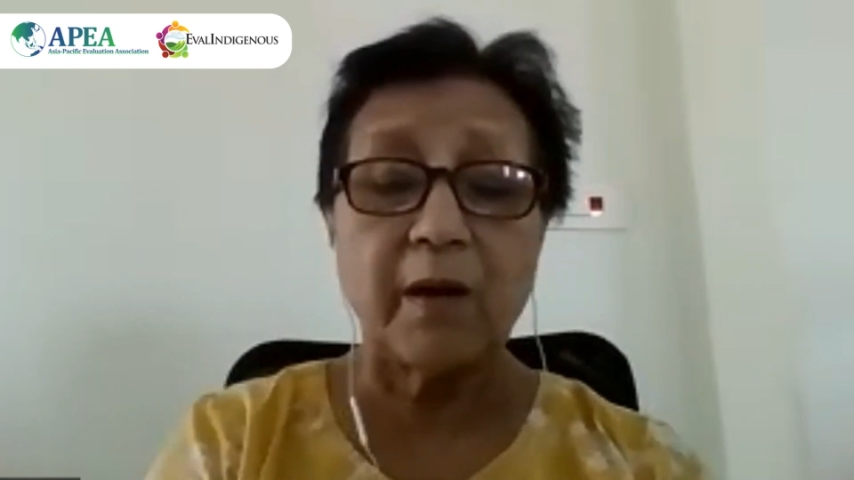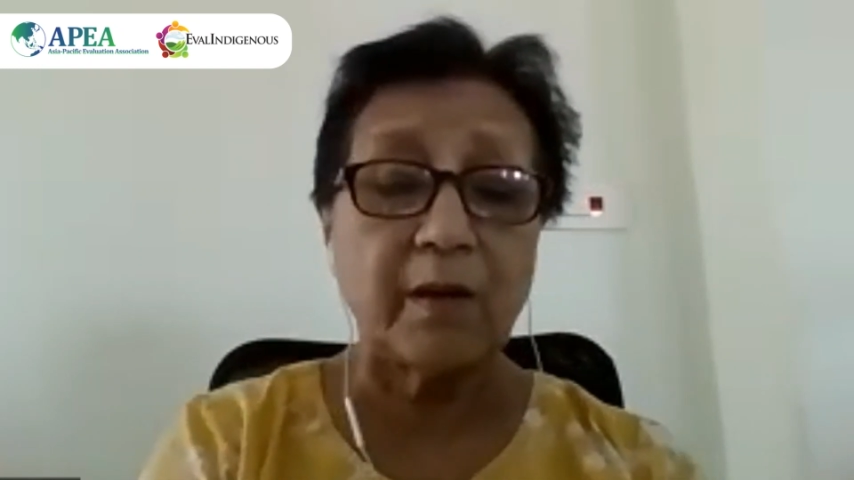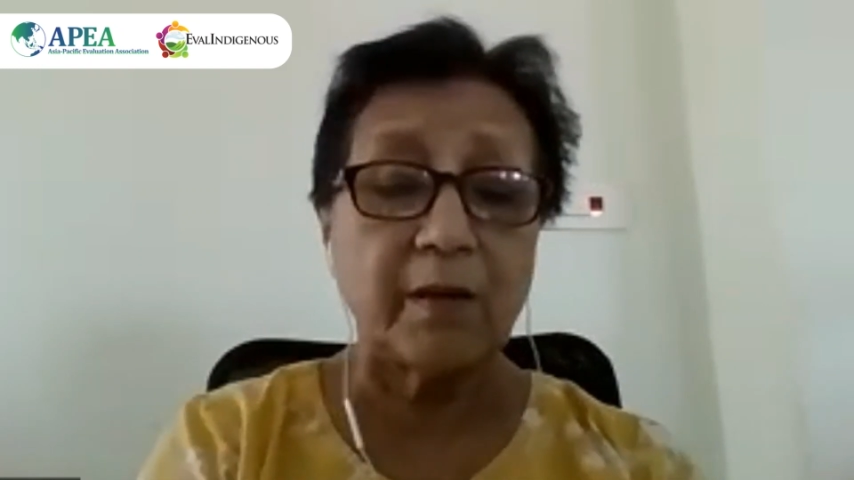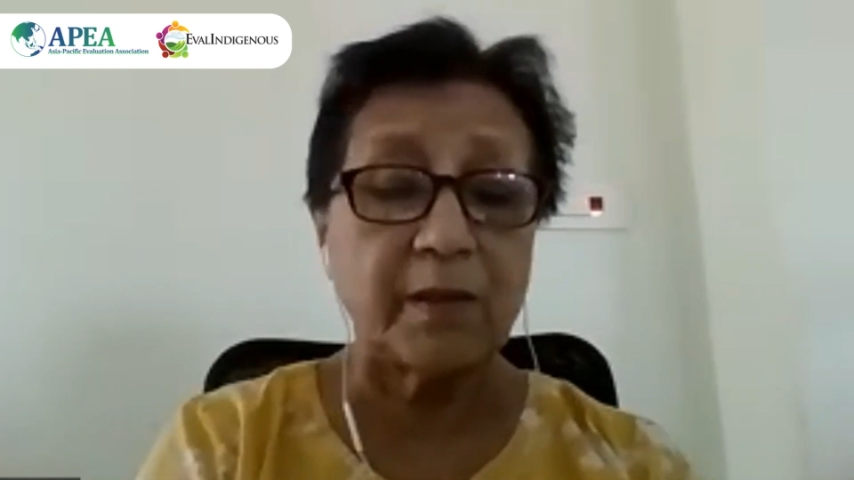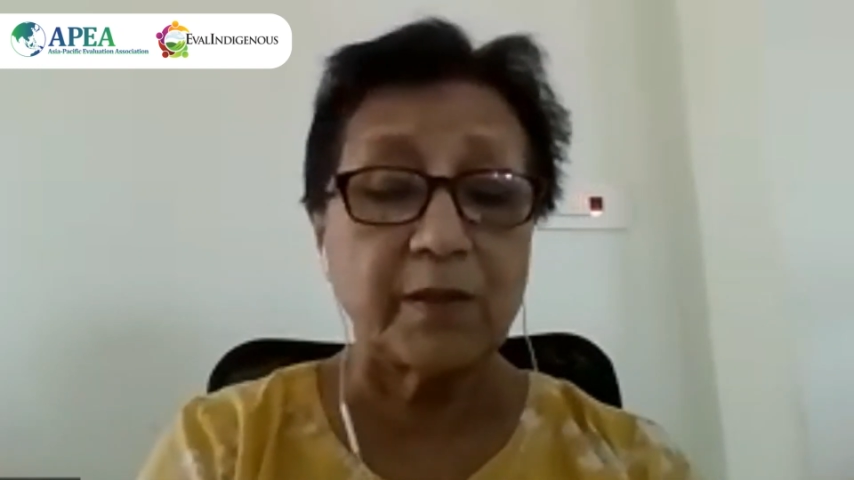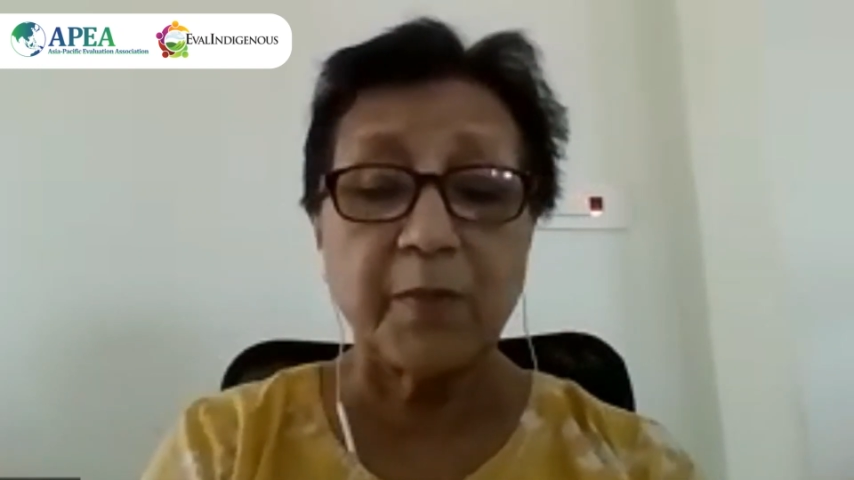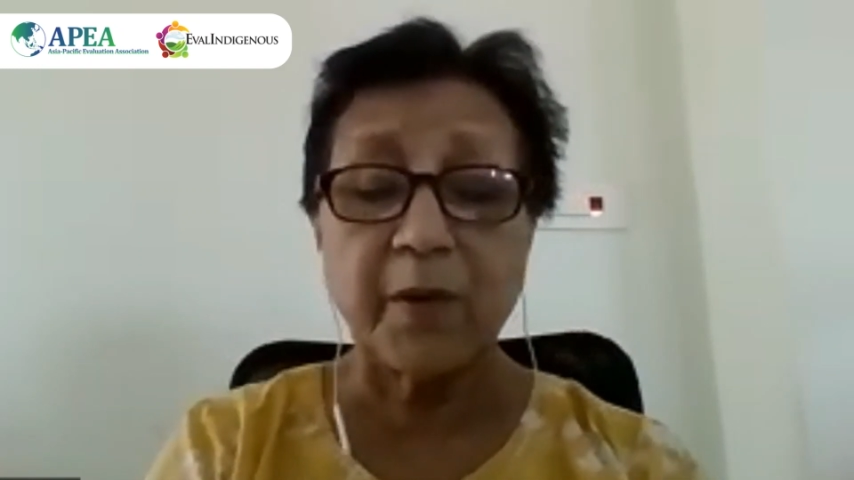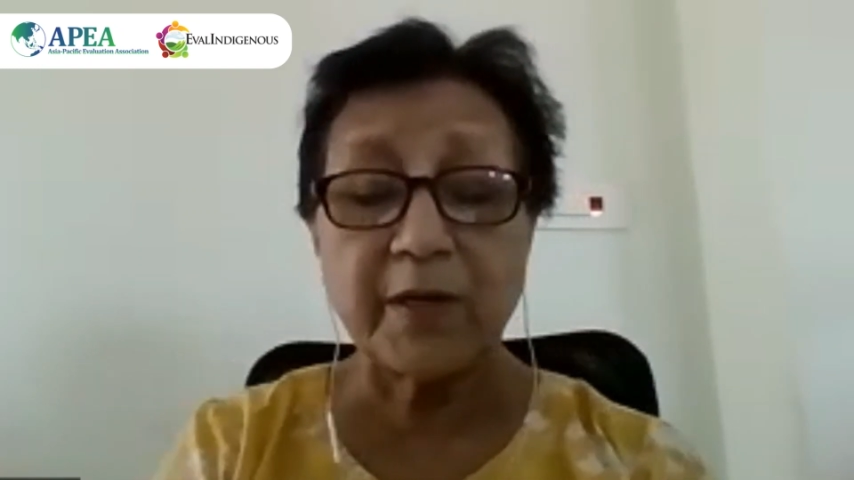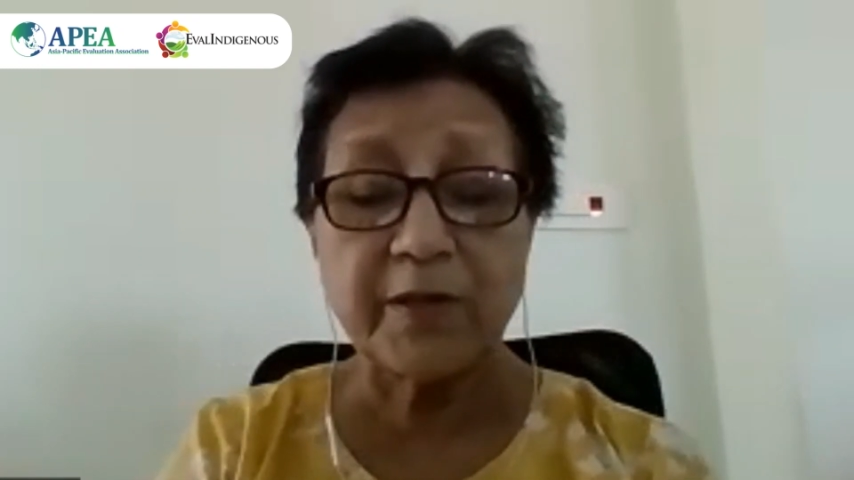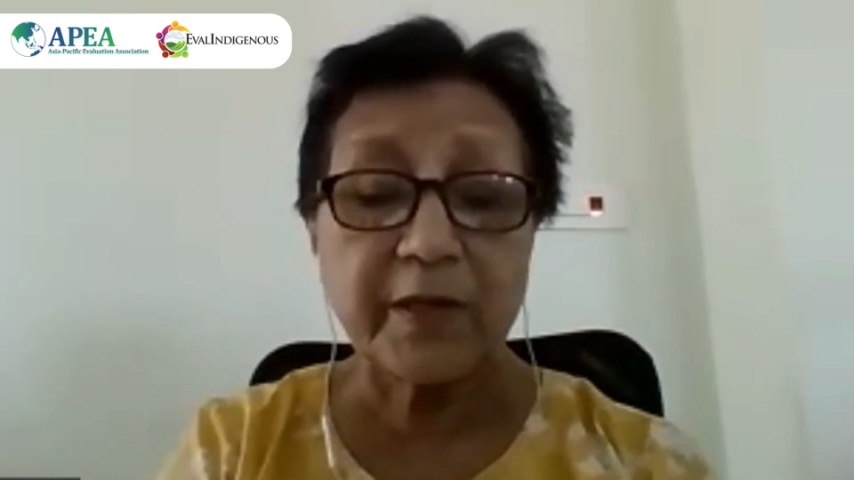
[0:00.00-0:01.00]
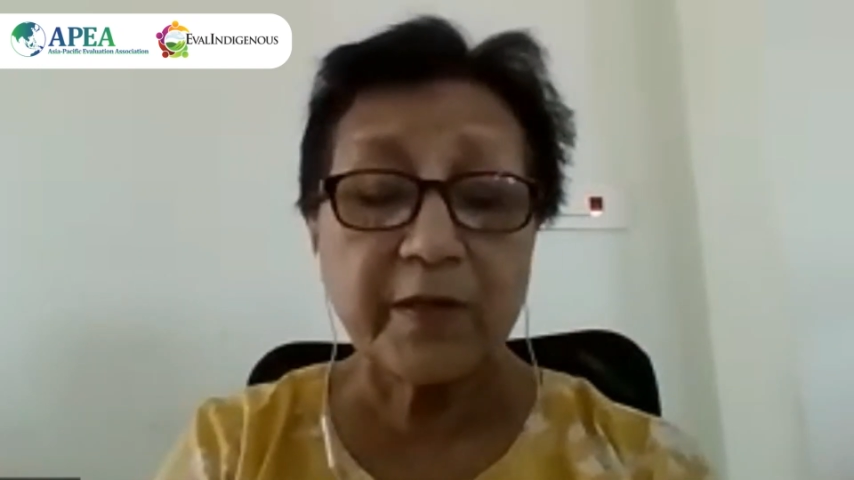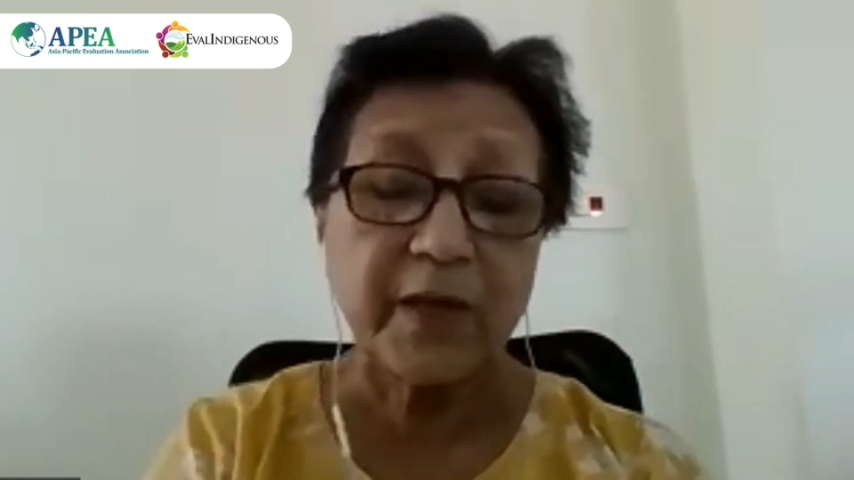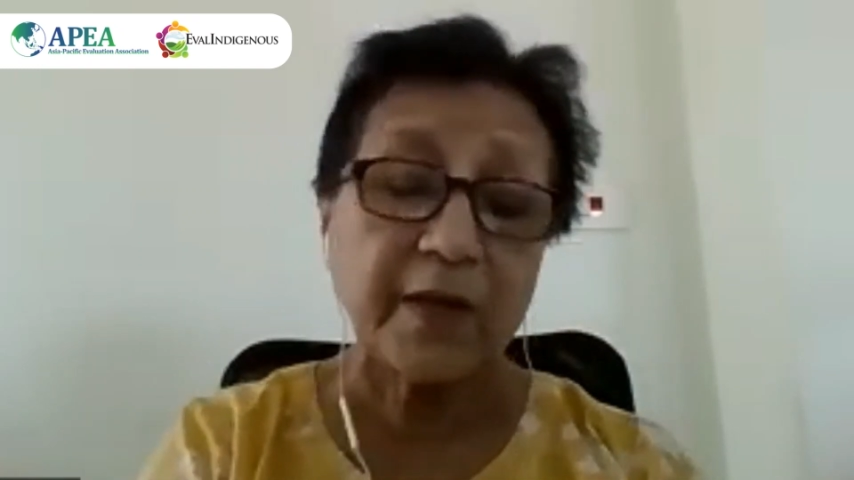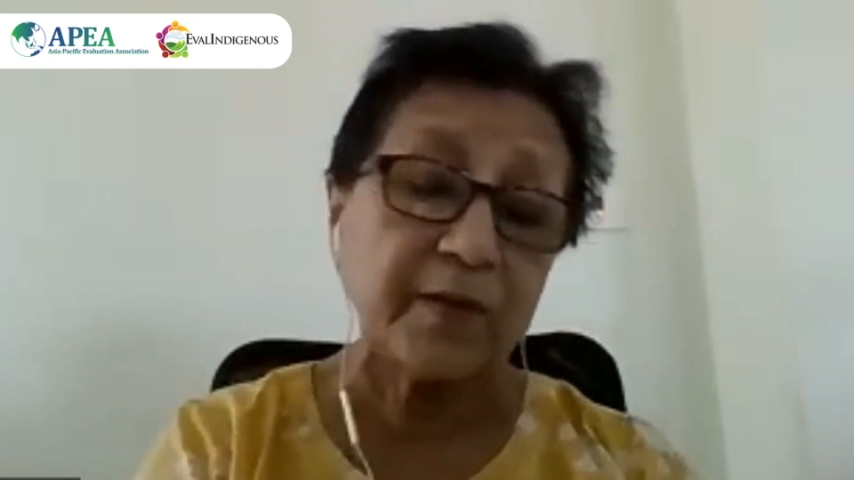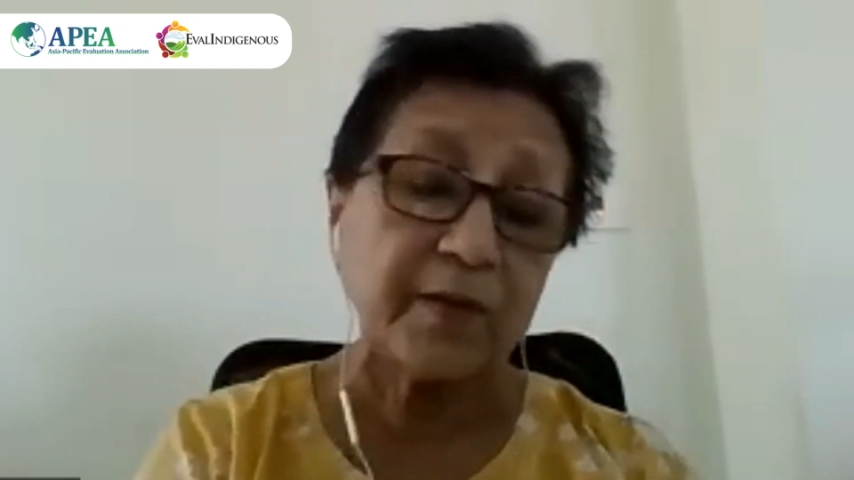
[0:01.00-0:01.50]
this policy
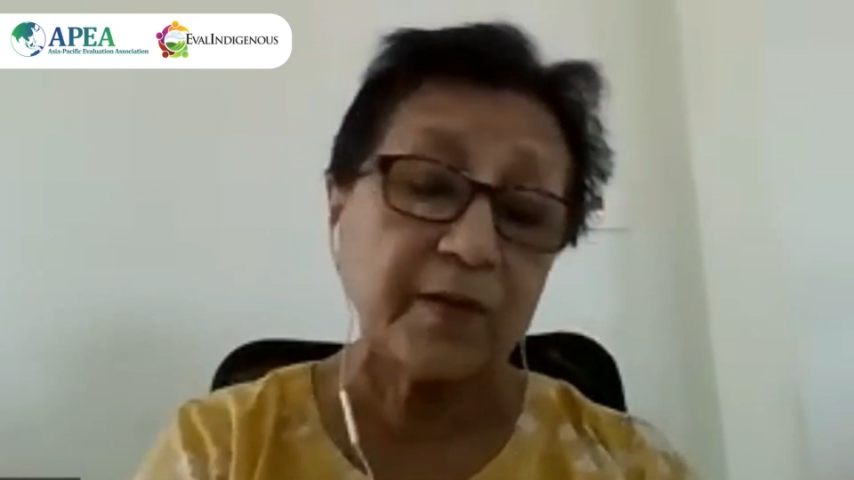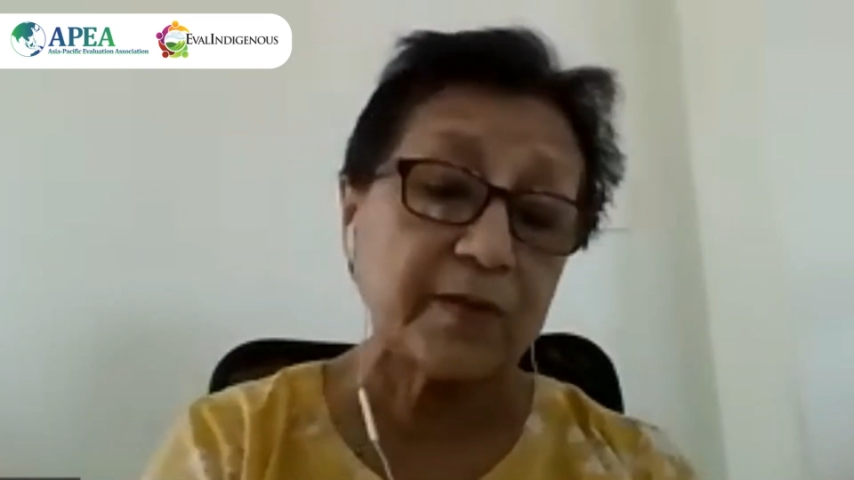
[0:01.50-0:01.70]
changes.